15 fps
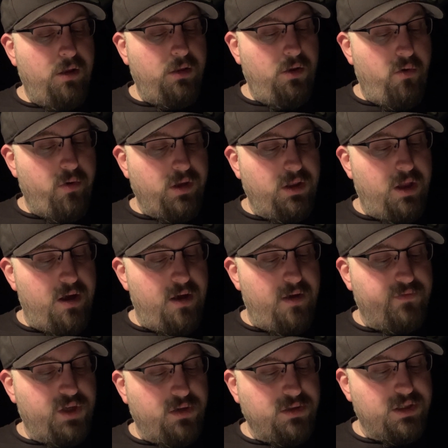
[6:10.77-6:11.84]
Laura
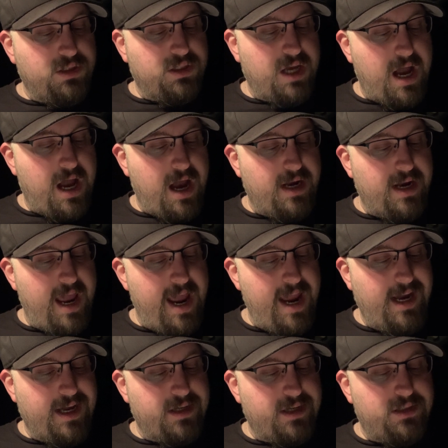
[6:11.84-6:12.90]
Love, Tulsa Todd,
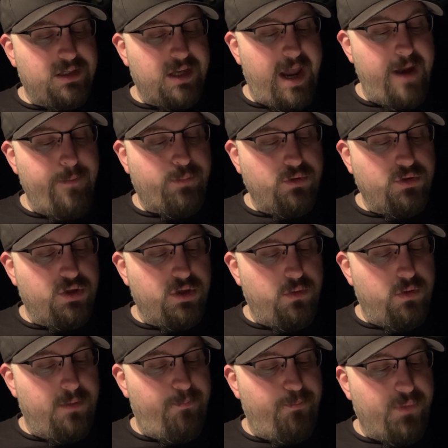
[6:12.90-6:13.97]
Agus, April
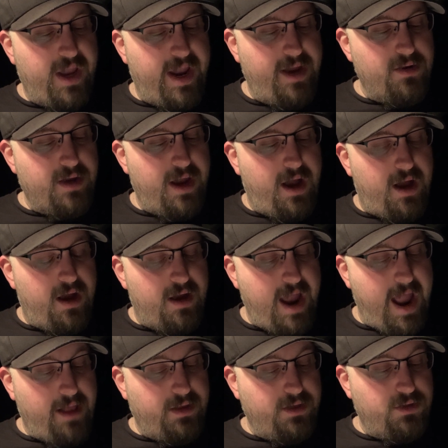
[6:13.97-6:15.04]
Jewett, uh,
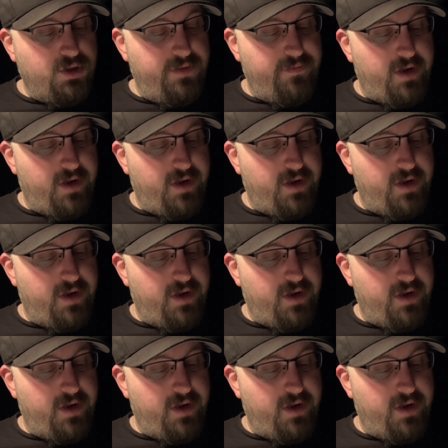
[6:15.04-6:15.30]
Alan G.